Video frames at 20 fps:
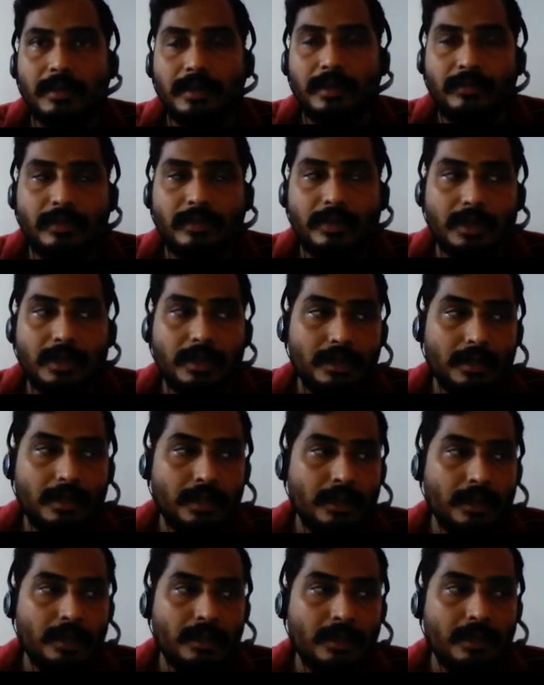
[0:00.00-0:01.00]
if you are
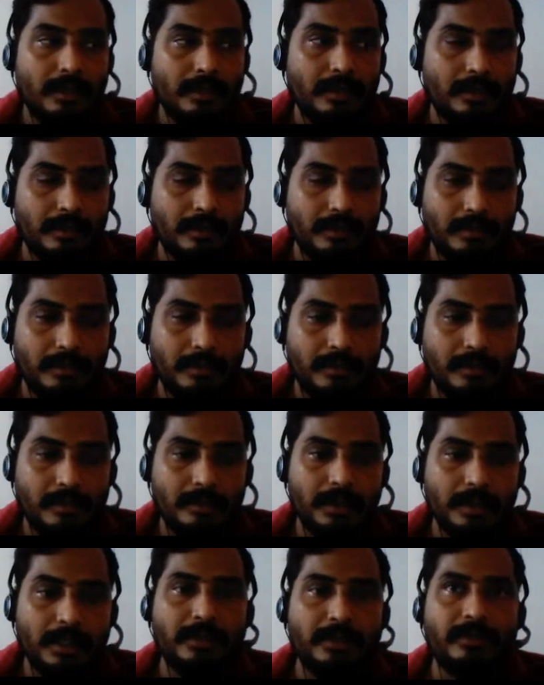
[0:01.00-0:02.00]
uh,
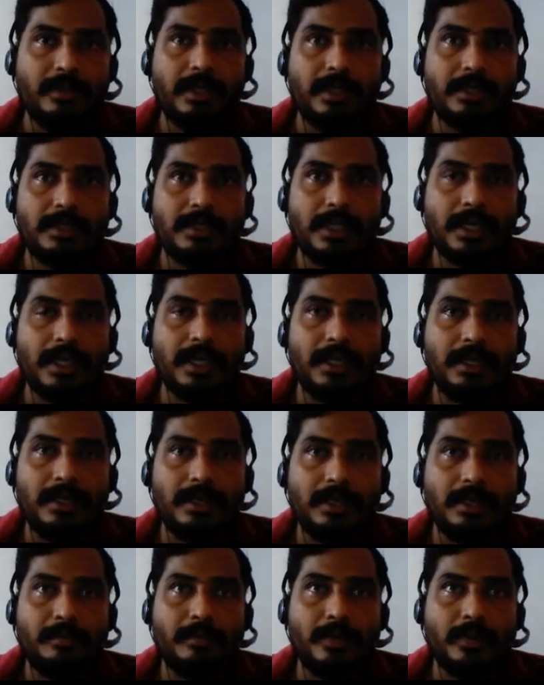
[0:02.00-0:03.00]
giving a
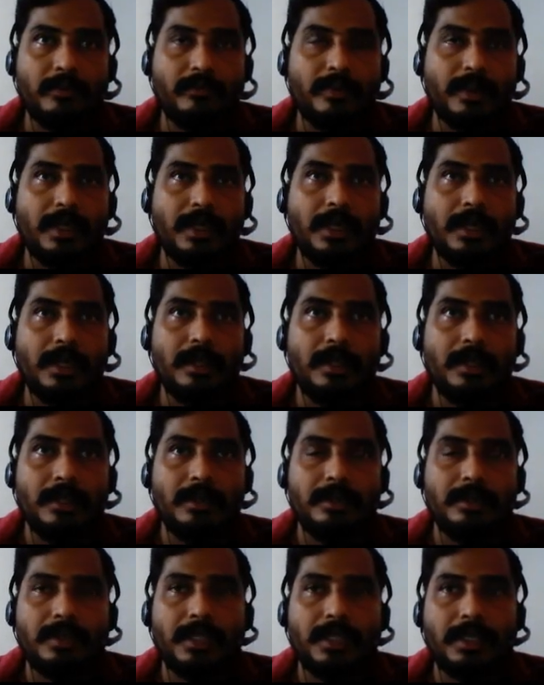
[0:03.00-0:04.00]
styling a profile,
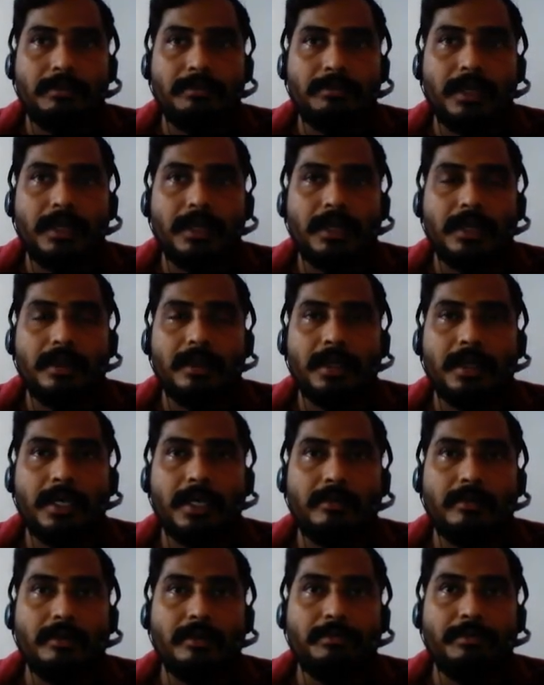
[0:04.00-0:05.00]
that may
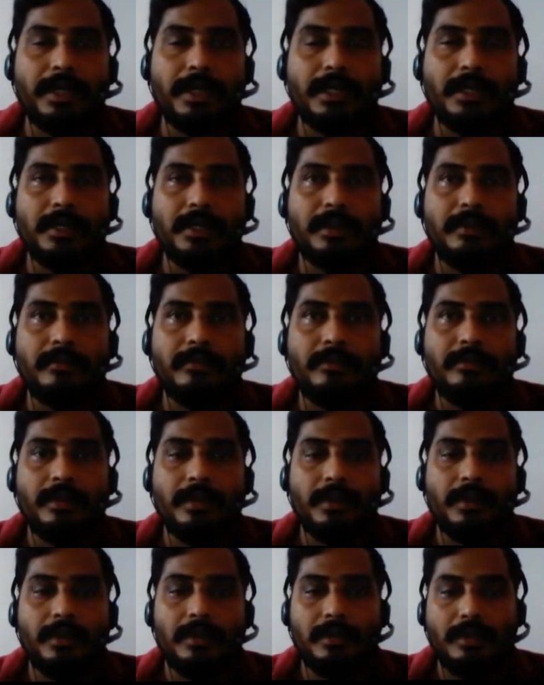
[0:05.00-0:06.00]
have impact of
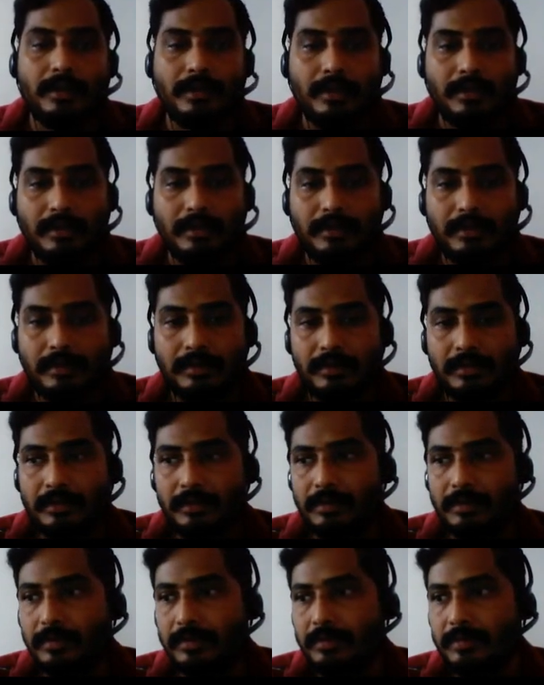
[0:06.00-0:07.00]
uh,
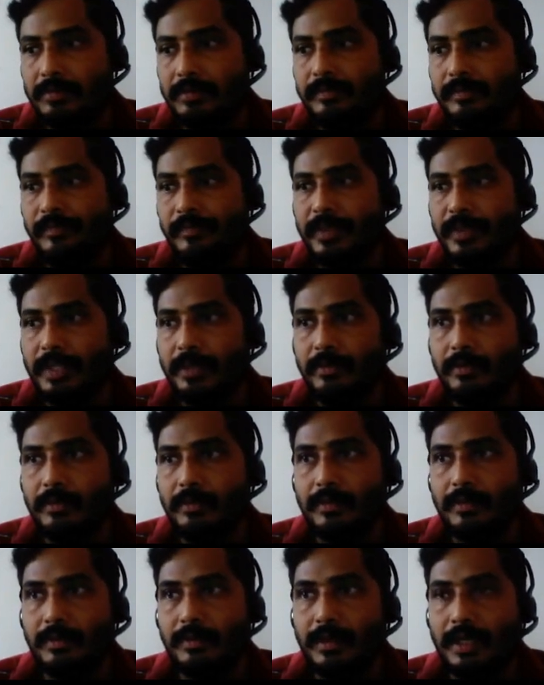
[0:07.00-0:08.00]
uh,
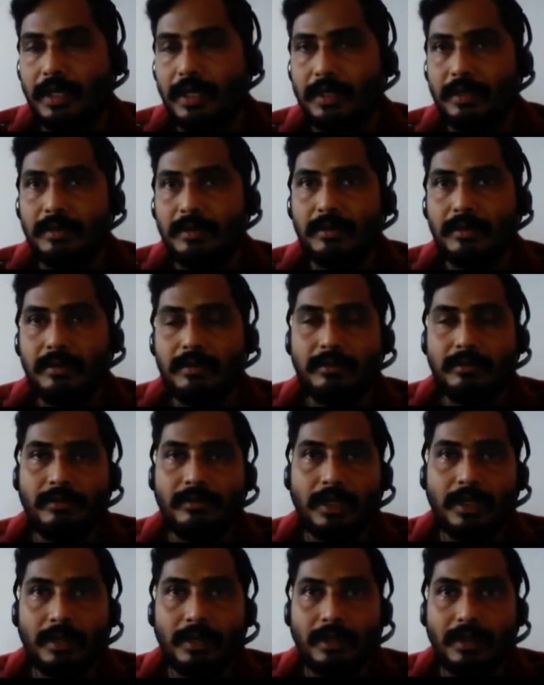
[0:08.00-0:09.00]
like
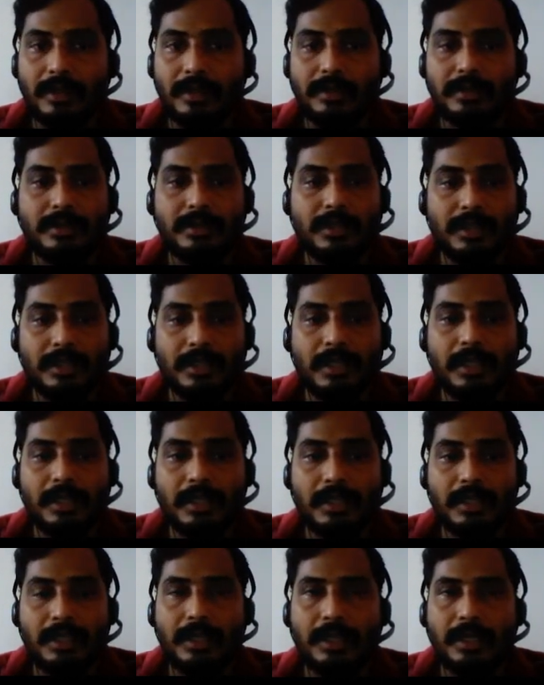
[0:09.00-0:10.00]
wind noise. It
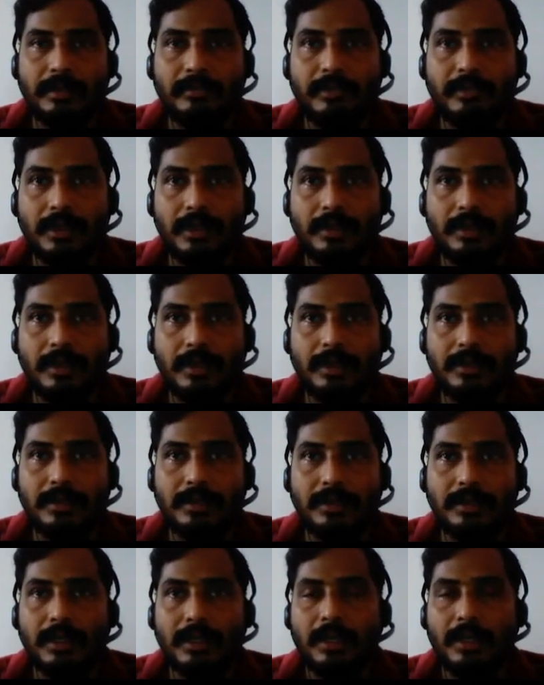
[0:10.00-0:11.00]
can create a wind
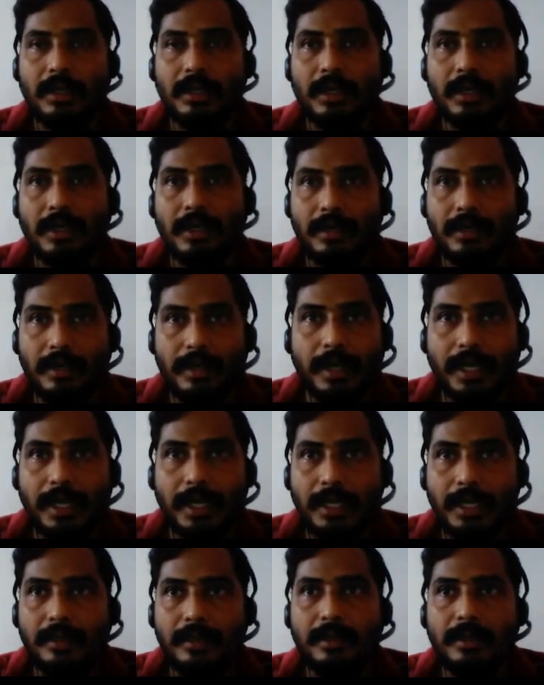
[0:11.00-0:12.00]
noise, or
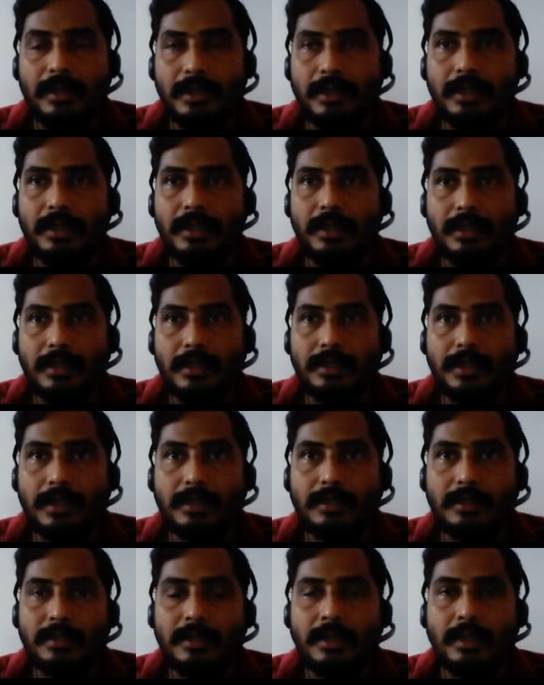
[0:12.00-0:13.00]
drag, it
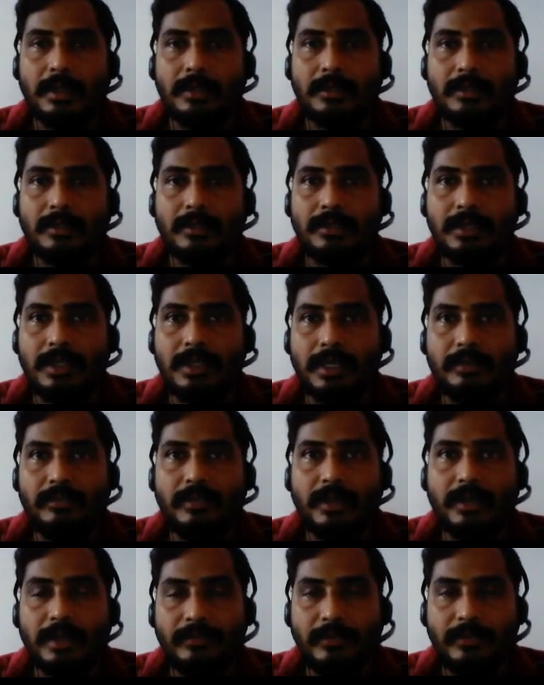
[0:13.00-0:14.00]
increases. So
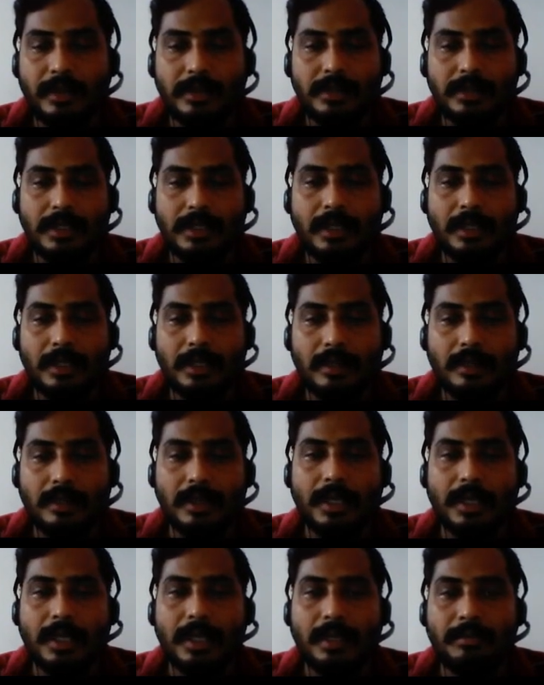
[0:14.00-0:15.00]
CFD effects can
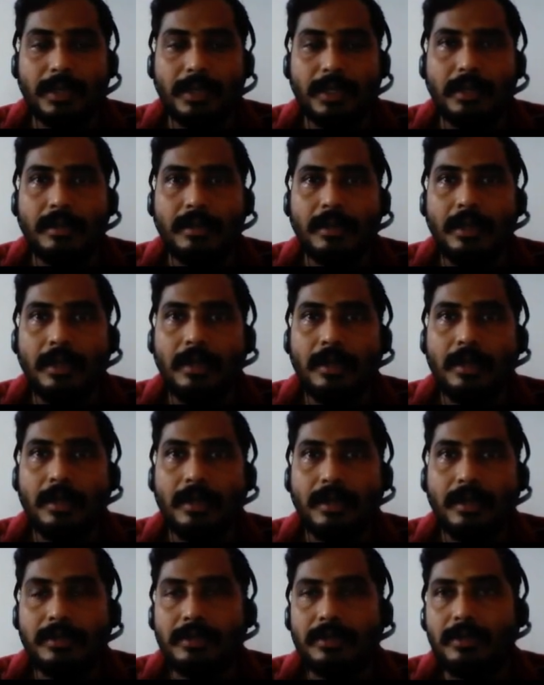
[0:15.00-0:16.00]
happen.
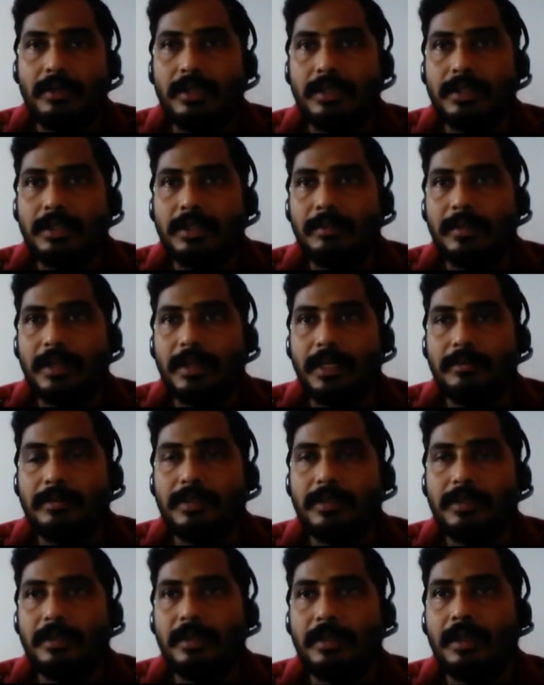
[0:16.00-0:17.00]
Also it
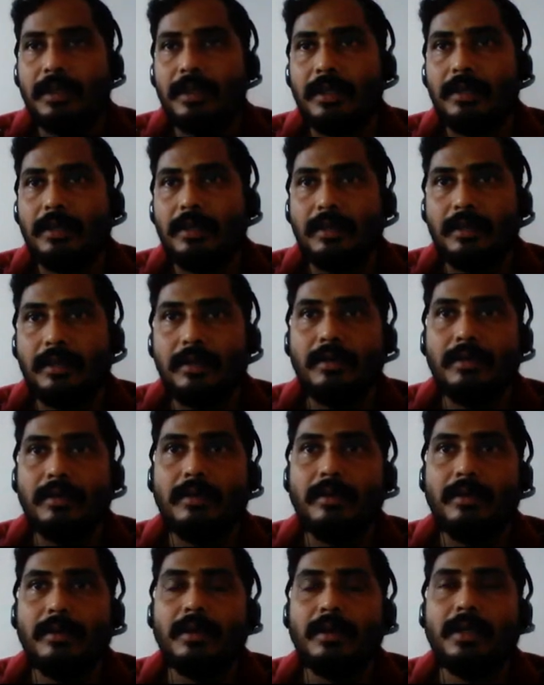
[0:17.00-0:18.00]
sometimes
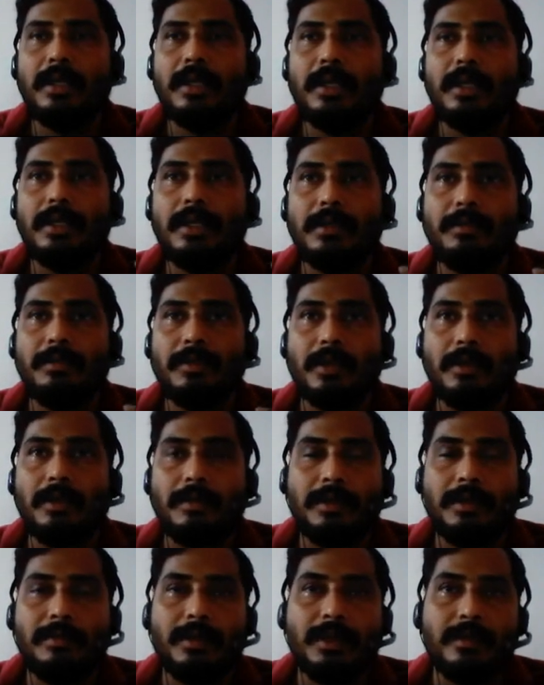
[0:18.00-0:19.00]
create a
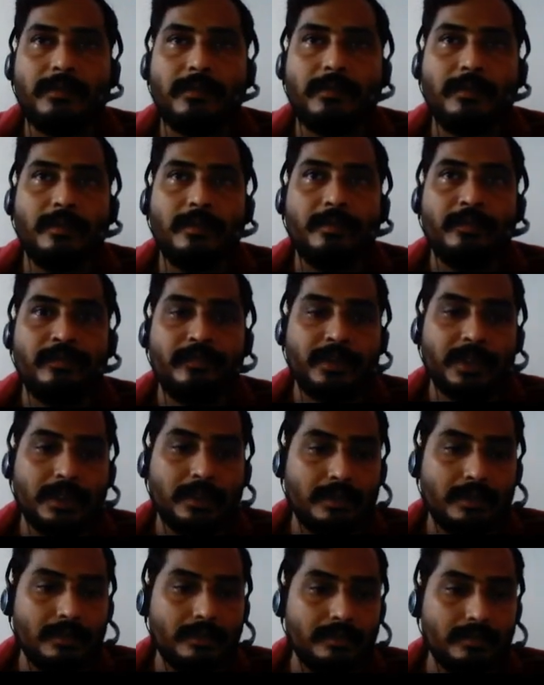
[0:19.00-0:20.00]
problem of
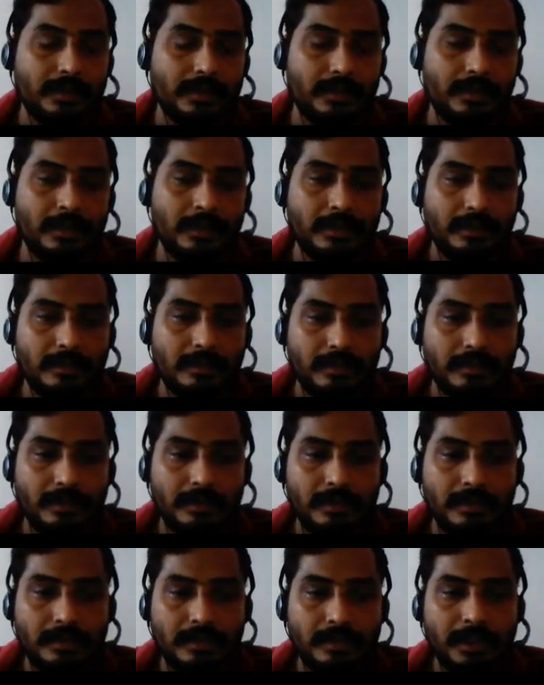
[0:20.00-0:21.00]
uh,
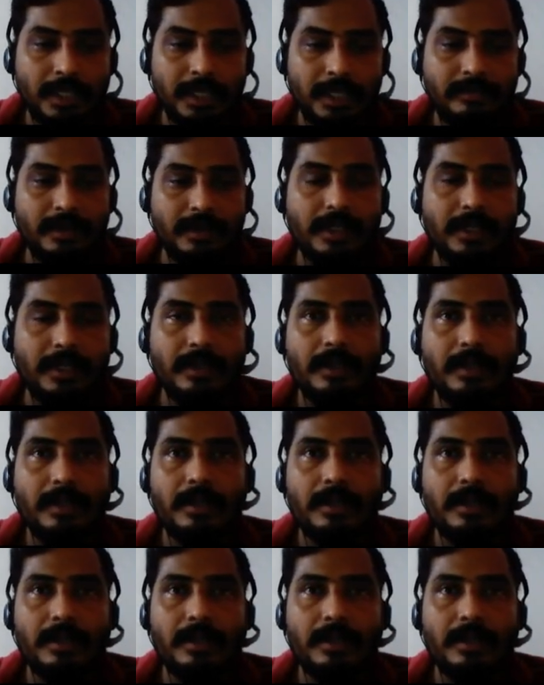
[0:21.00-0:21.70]
heavy